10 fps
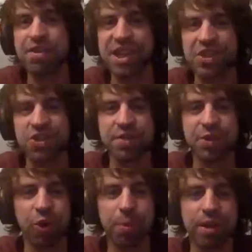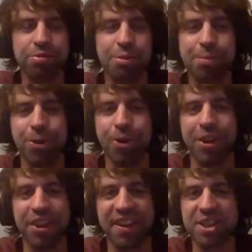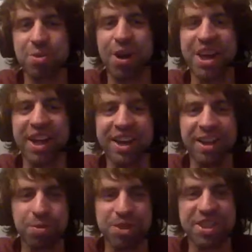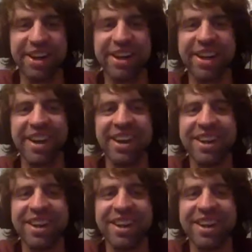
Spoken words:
seasons of European football in the next 20 years, would you take it?